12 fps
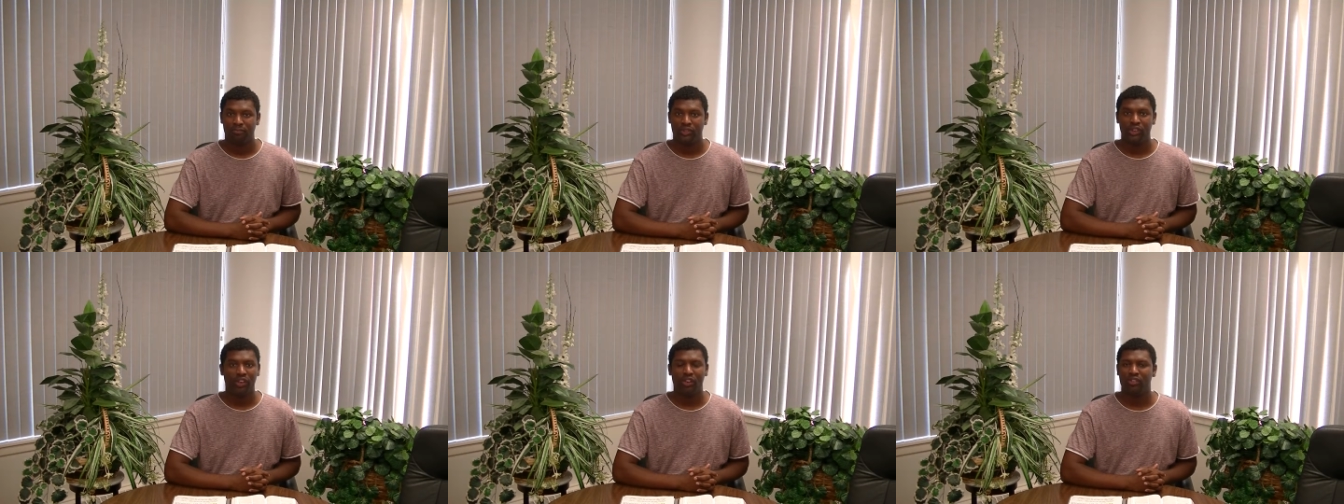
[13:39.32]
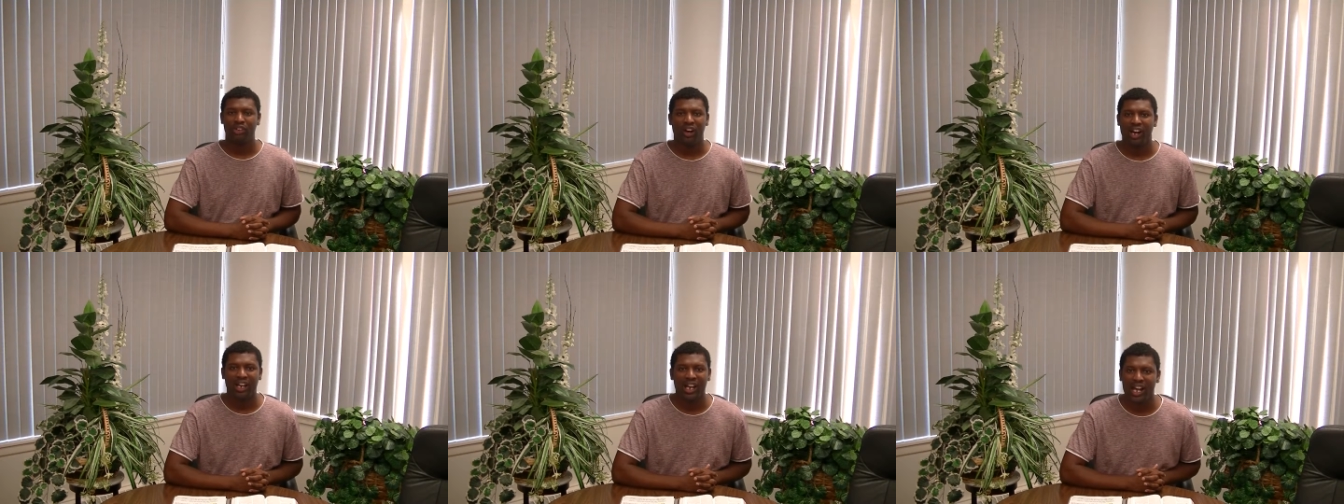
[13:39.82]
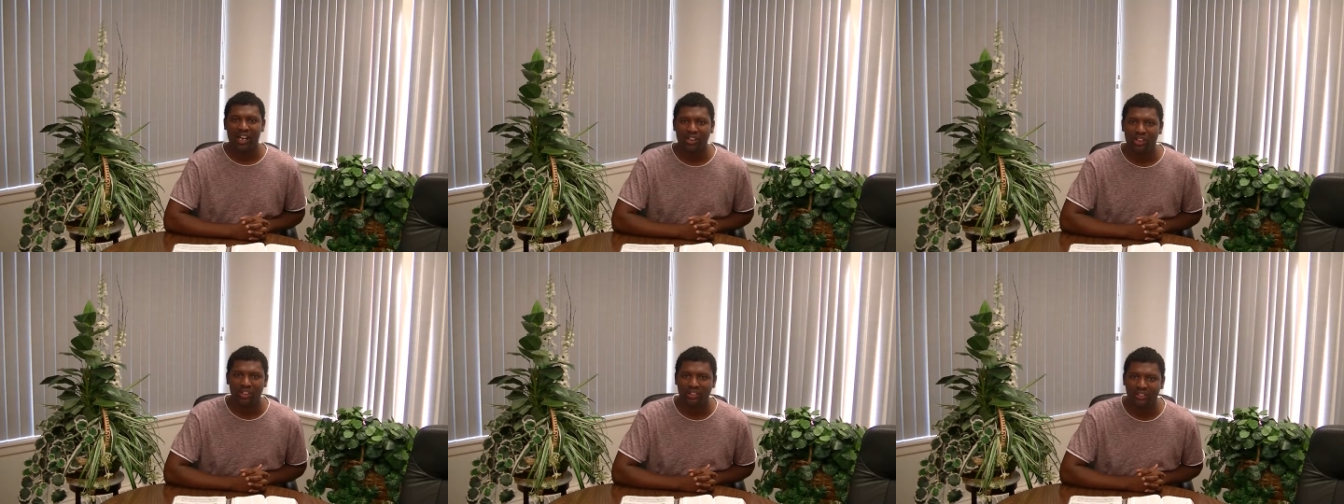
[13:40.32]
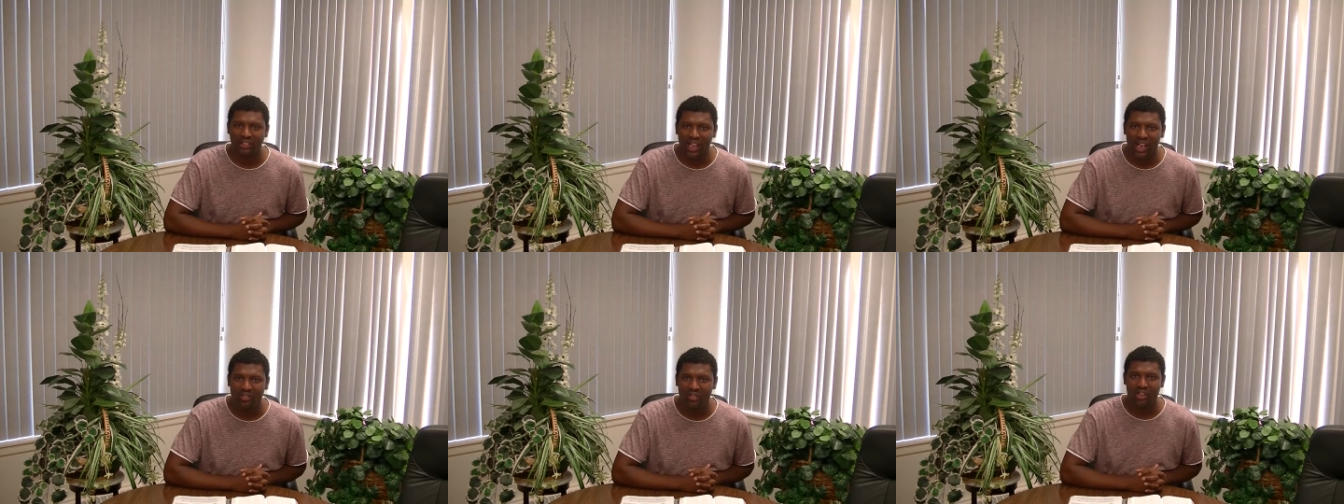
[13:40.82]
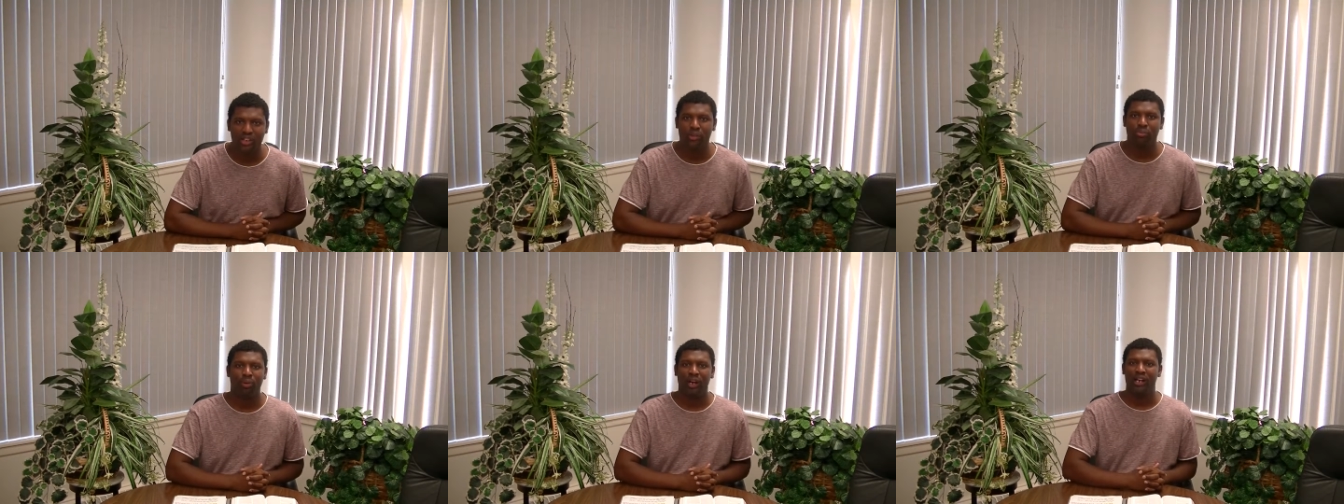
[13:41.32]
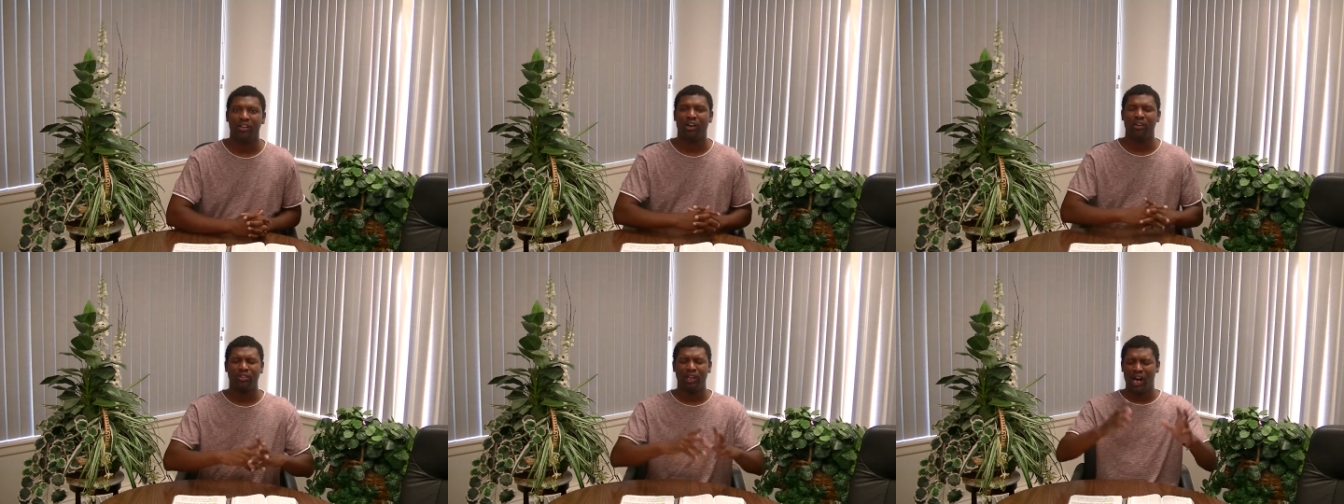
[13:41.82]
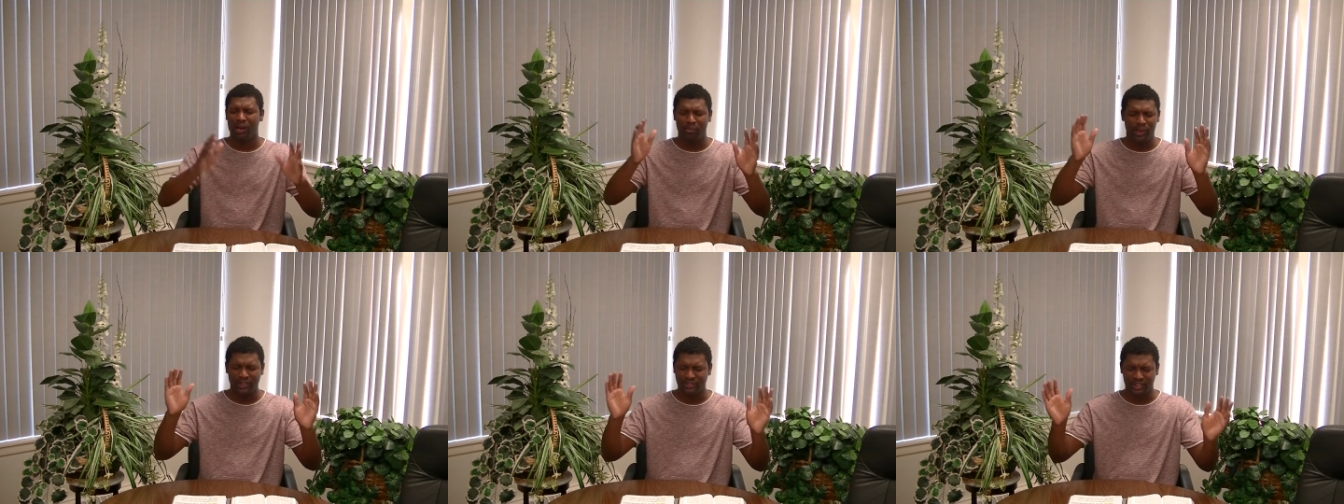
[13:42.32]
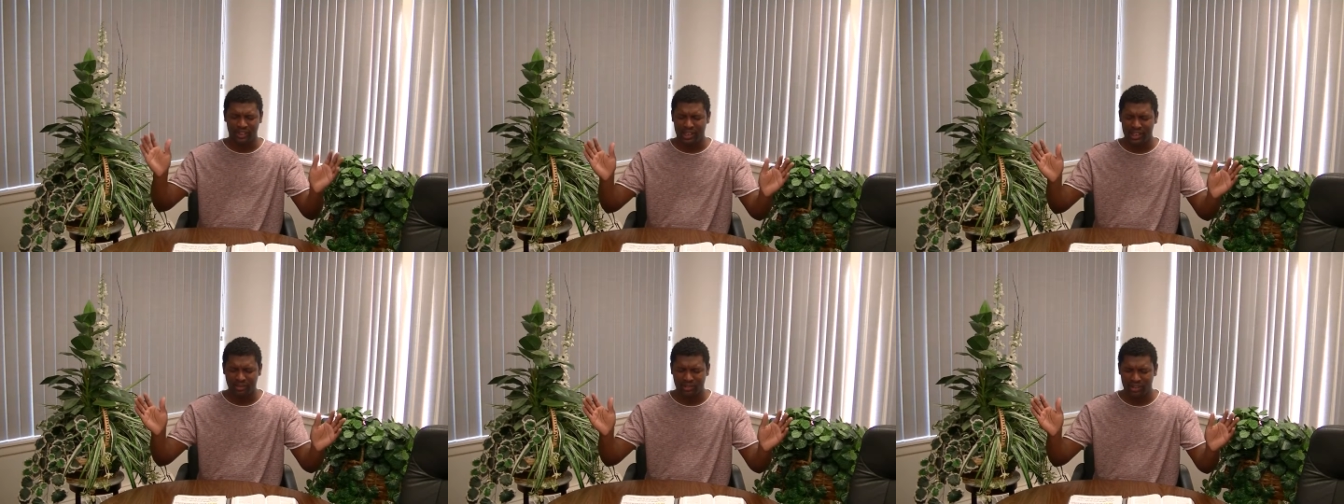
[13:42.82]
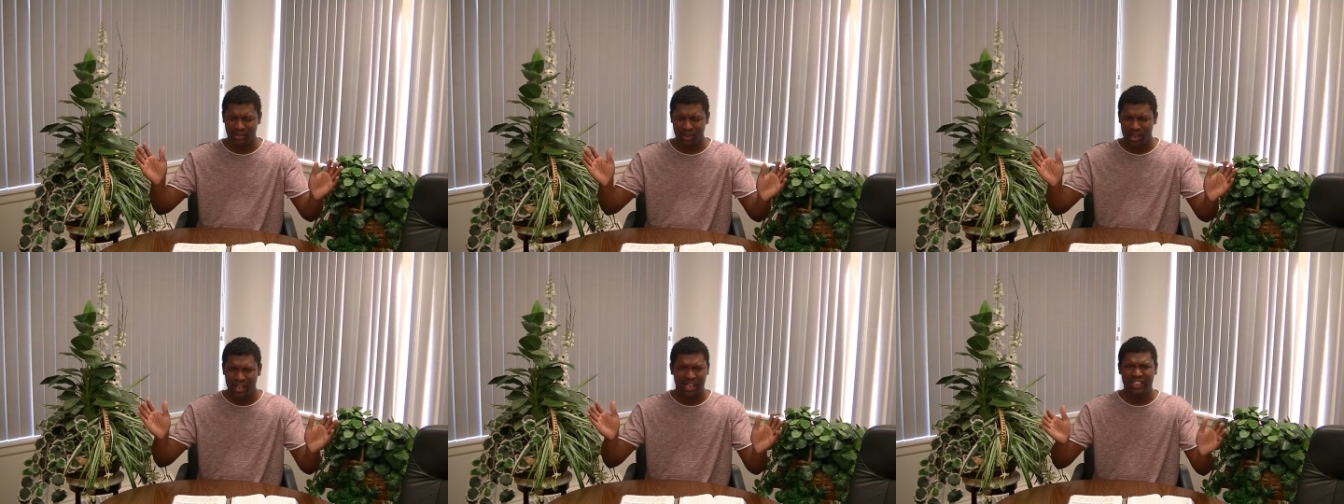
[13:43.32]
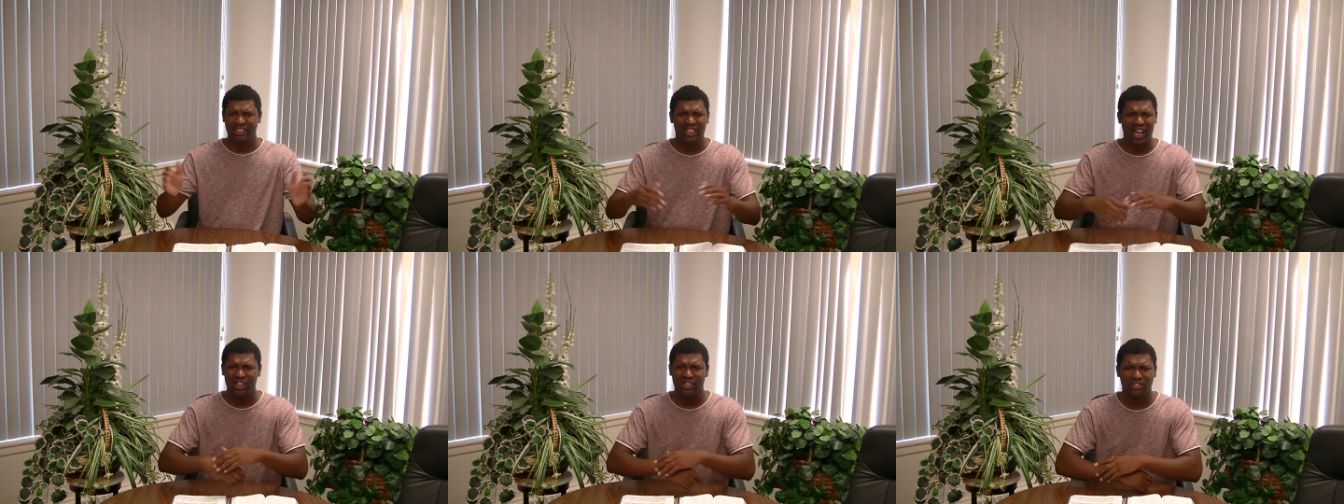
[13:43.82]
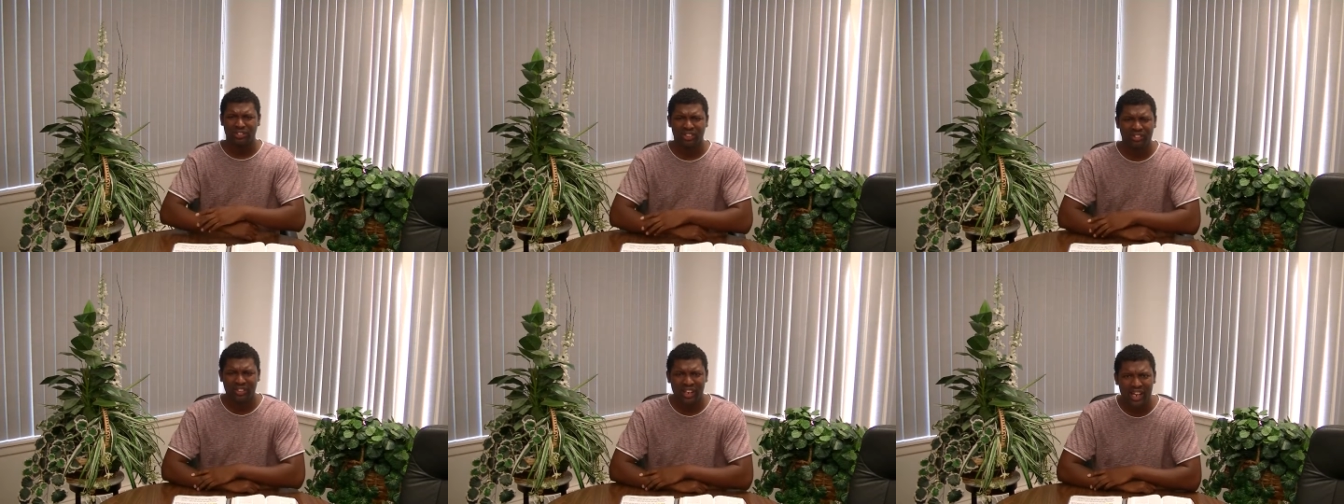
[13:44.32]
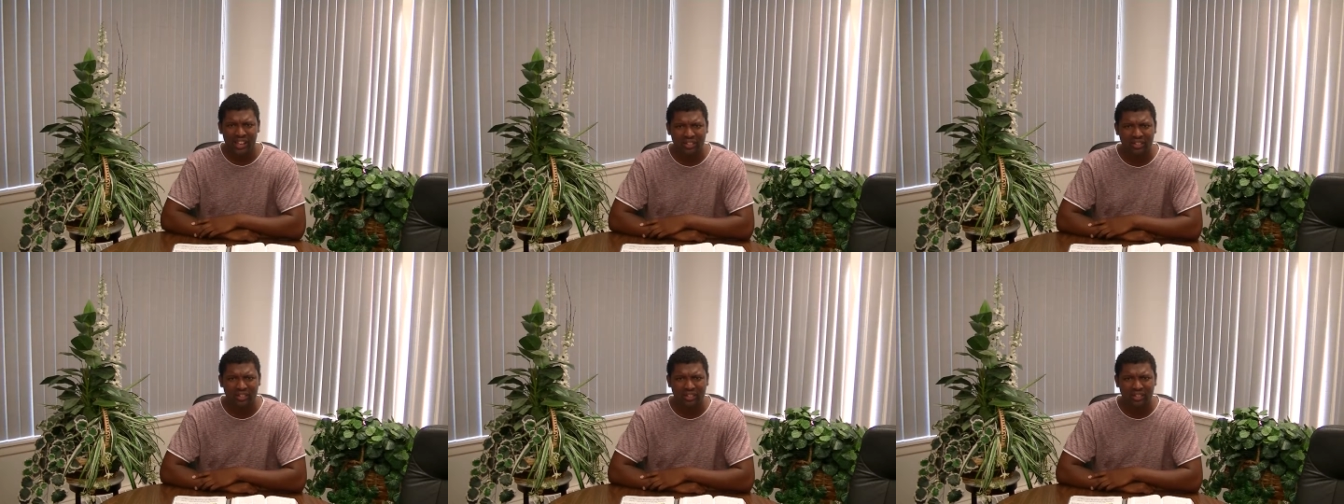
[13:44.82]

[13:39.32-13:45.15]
You don't even know how to handle yourself, and you're praying, oh God, bless with a husband and a wife. He's not going to do that.